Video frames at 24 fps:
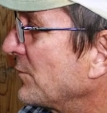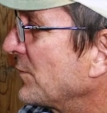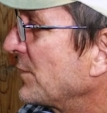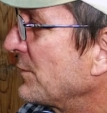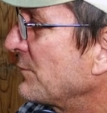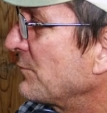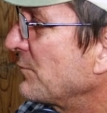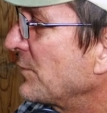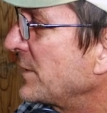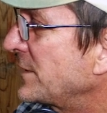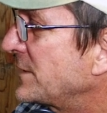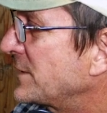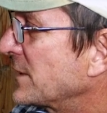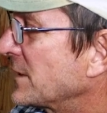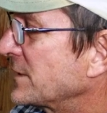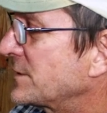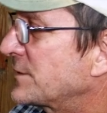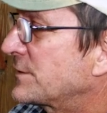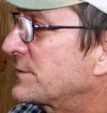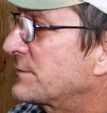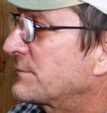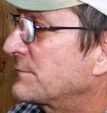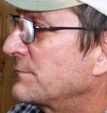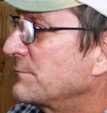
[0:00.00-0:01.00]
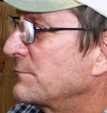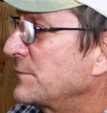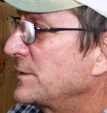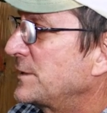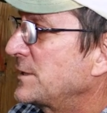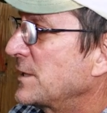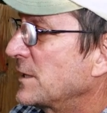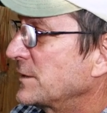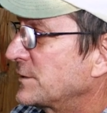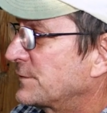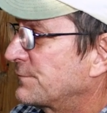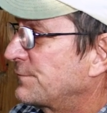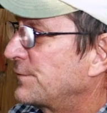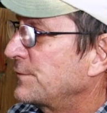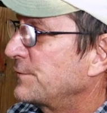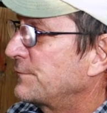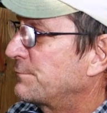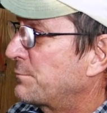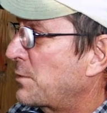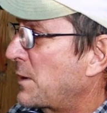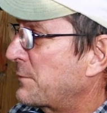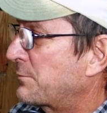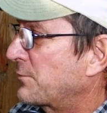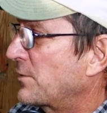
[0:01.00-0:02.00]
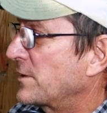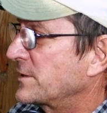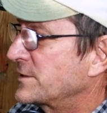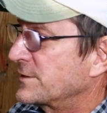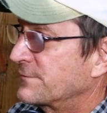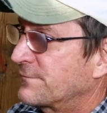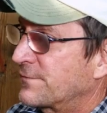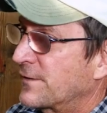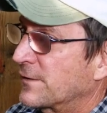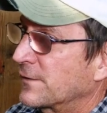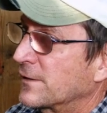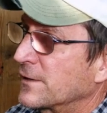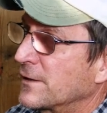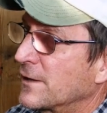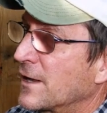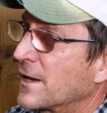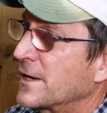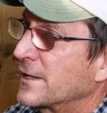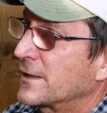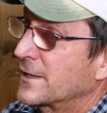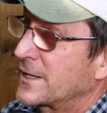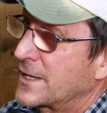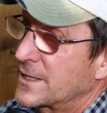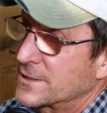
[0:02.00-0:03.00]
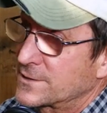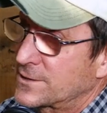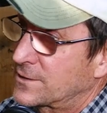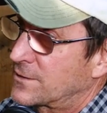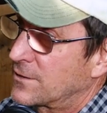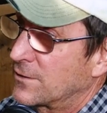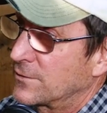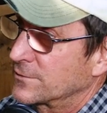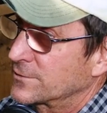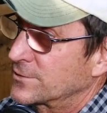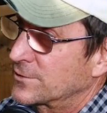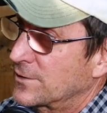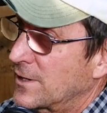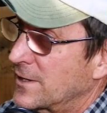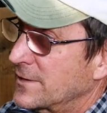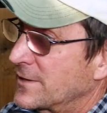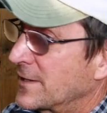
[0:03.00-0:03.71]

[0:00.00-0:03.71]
we, we touch we touch food preparation fairly lightly as a culture.